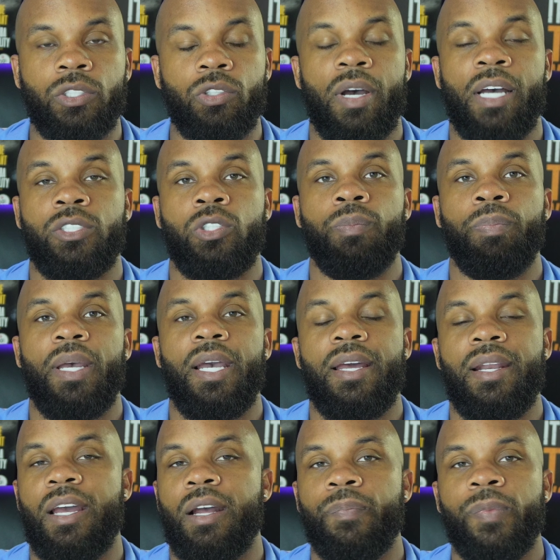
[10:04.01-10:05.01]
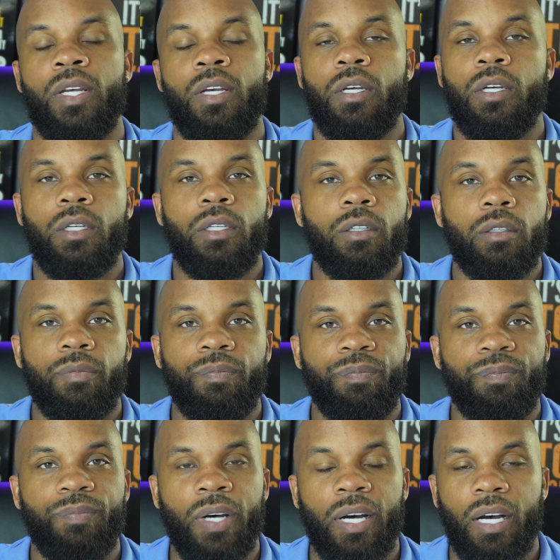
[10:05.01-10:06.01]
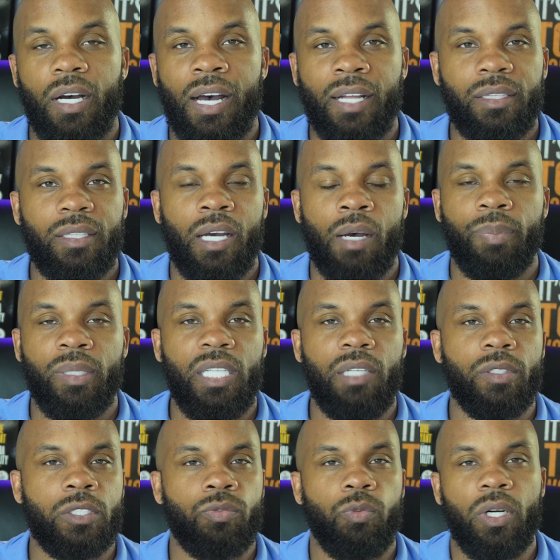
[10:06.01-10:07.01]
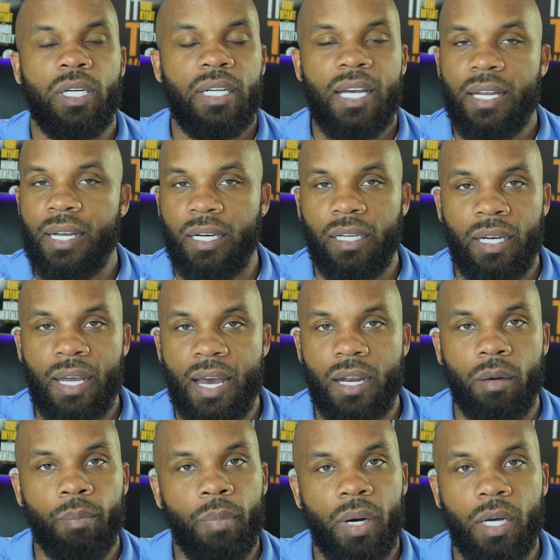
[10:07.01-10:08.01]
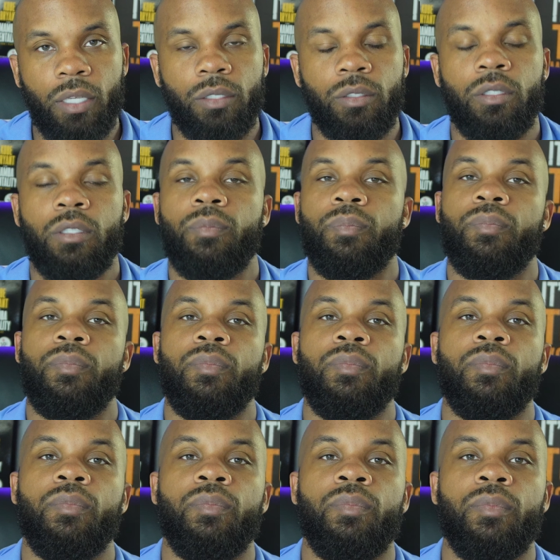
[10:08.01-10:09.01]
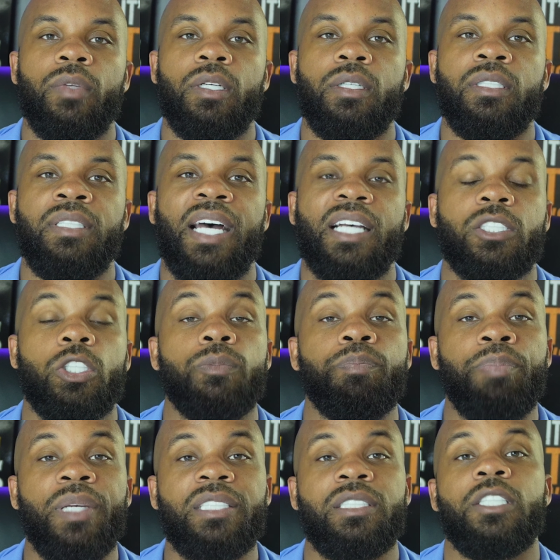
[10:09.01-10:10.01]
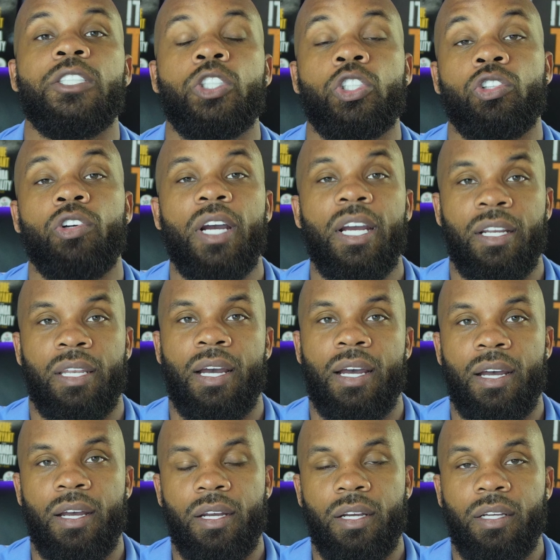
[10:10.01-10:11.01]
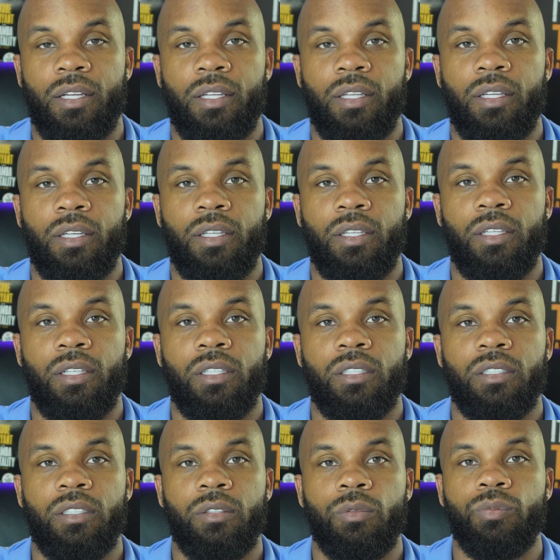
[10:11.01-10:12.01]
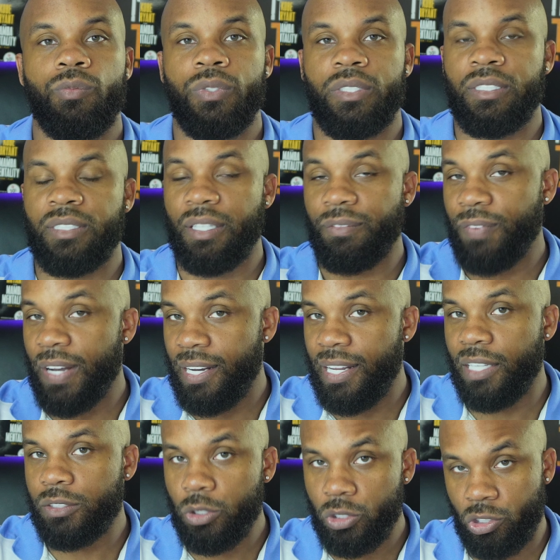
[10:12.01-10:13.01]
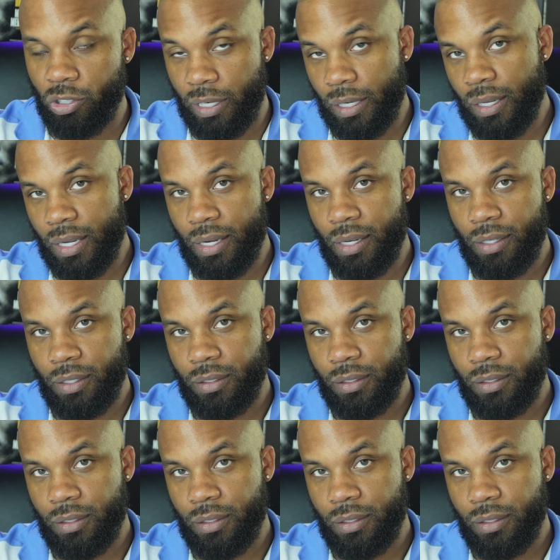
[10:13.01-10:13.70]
So as you paying that, I believe it's $49.99 a month. That's a business trade line, which is a financial trade line.